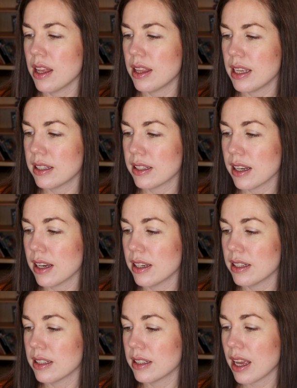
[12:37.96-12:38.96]
this
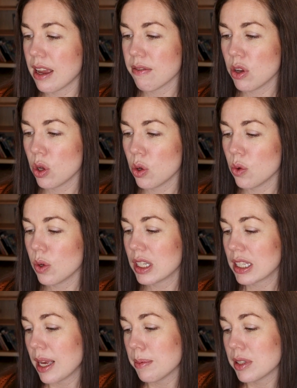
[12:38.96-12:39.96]
slave who
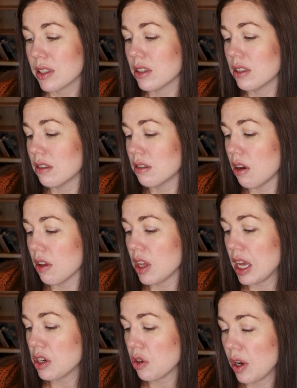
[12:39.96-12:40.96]
escapes on
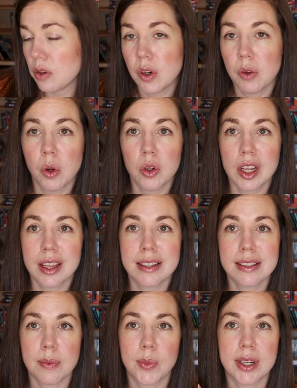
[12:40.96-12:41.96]
the Underground Railroad, and
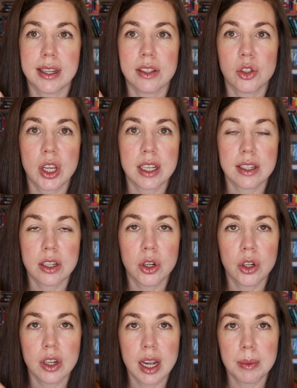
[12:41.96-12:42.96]
then someone is chasing
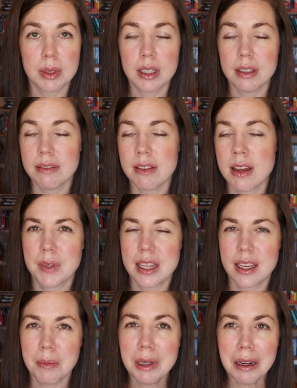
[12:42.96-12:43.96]
her, I believe. I
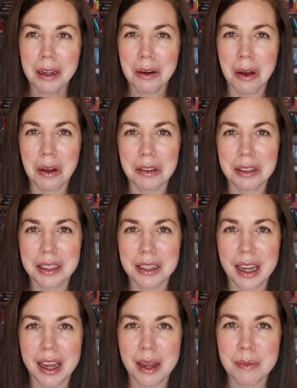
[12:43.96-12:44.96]
think I'm going to unhaul it.
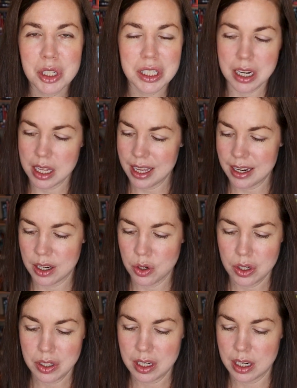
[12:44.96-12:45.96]
I'm just not that
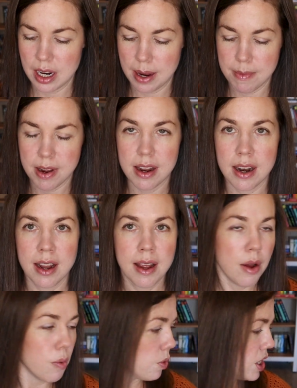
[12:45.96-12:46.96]
interested. I'm not
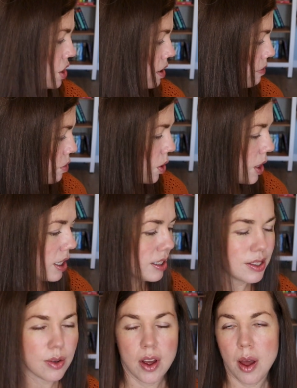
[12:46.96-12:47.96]
reaching for it,
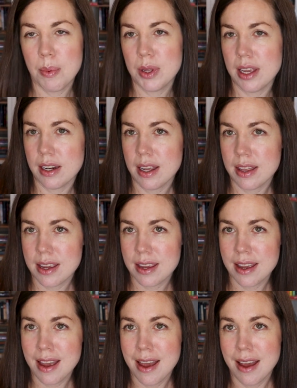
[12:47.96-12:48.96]
so I'll put that in the
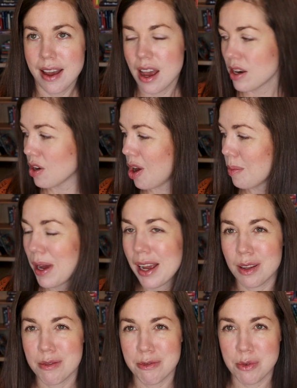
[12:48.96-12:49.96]
unhaul
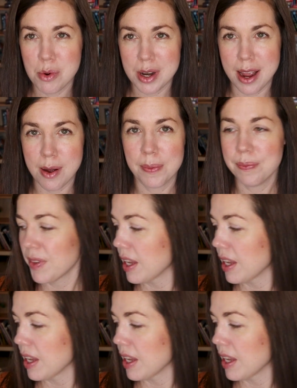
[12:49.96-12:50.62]
pile for now.